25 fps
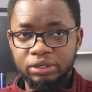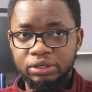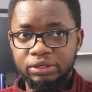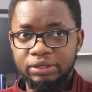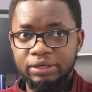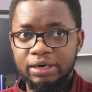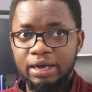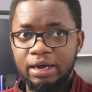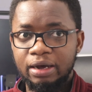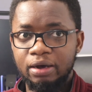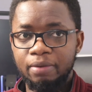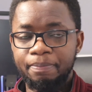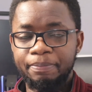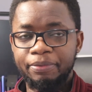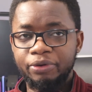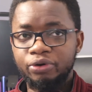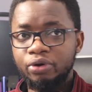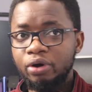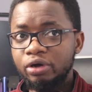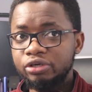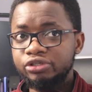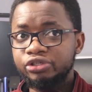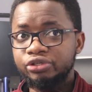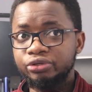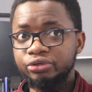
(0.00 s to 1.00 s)
Now,
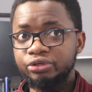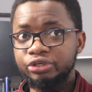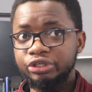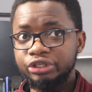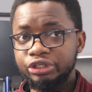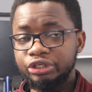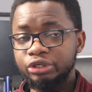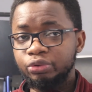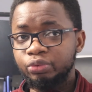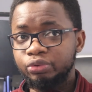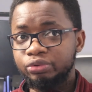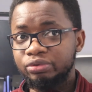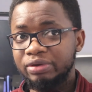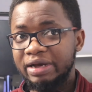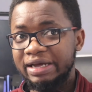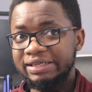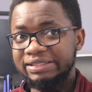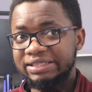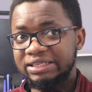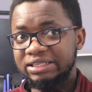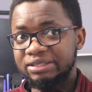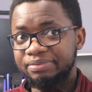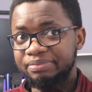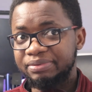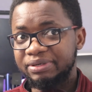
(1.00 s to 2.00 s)
because you're new with no
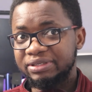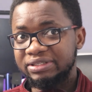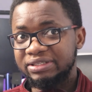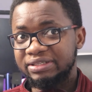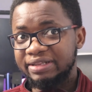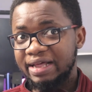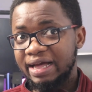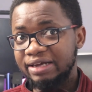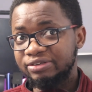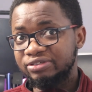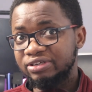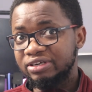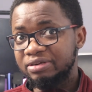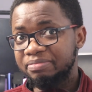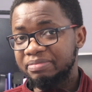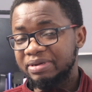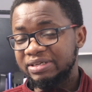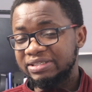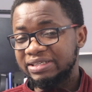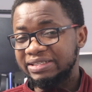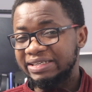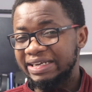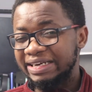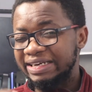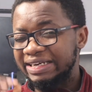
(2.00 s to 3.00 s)
IT experience, it actually
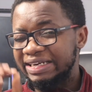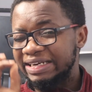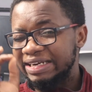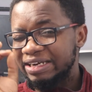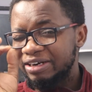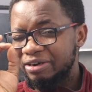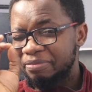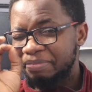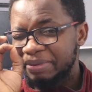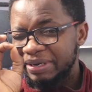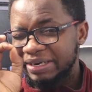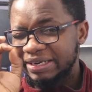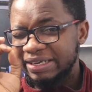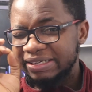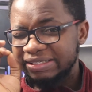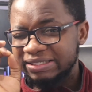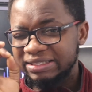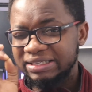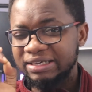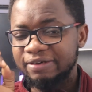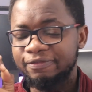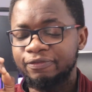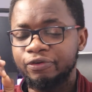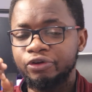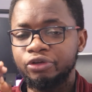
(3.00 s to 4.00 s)
makes it a little bit
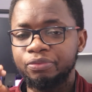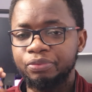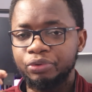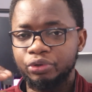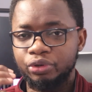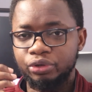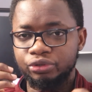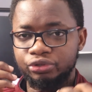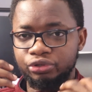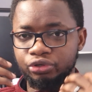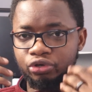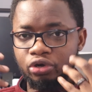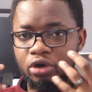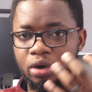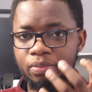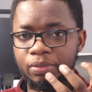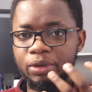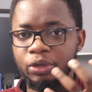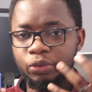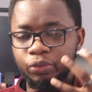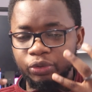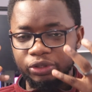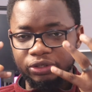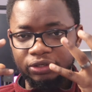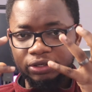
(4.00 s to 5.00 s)
easier for you, because you're
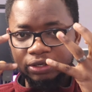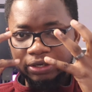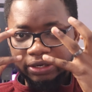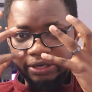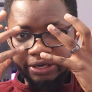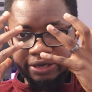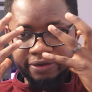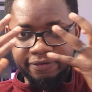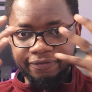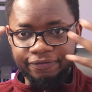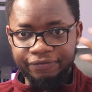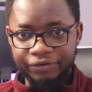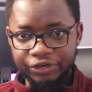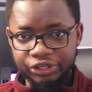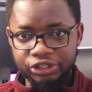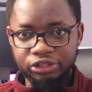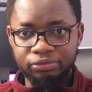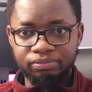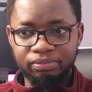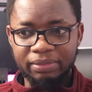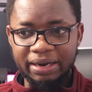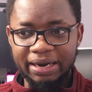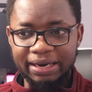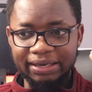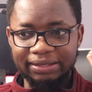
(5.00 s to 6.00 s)
coming with a
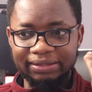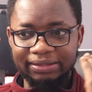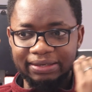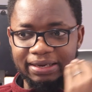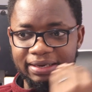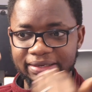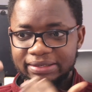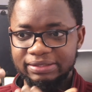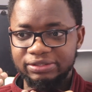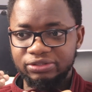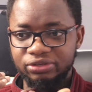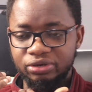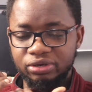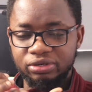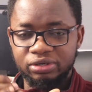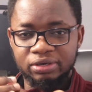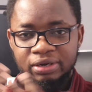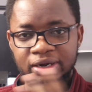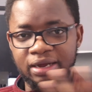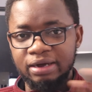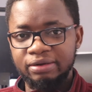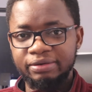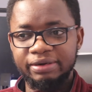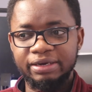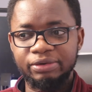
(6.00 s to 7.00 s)
fresh mind that is not
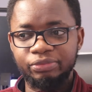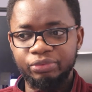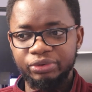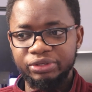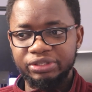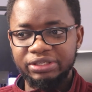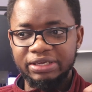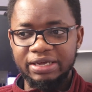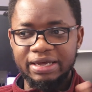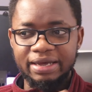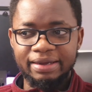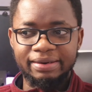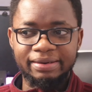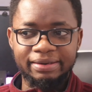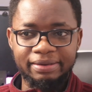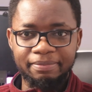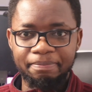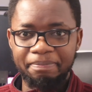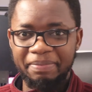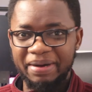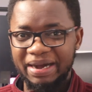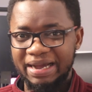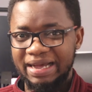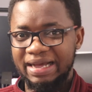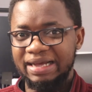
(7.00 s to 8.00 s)
clouded with any
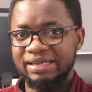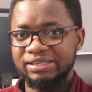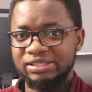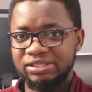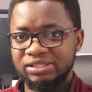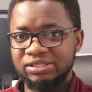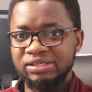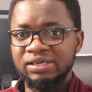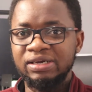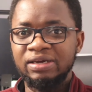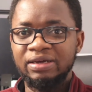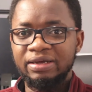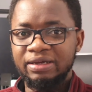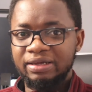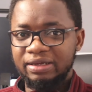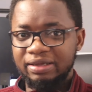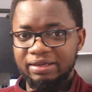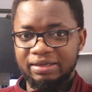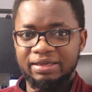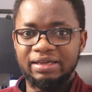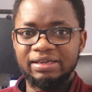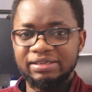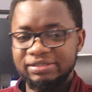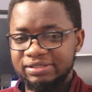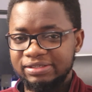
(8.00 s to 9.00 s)
bias
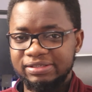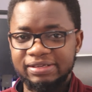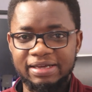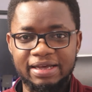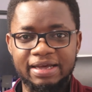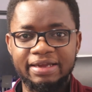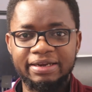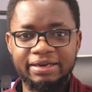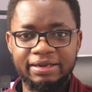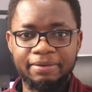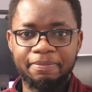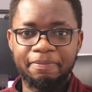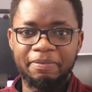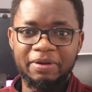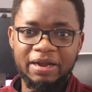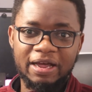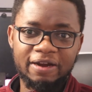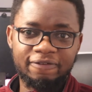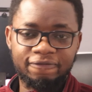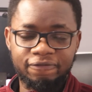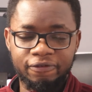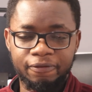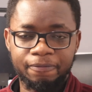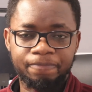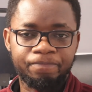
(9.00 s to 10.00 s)
against any
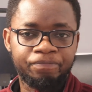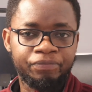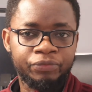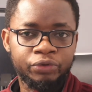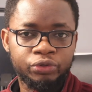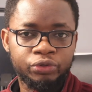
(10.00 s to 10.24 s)
platform.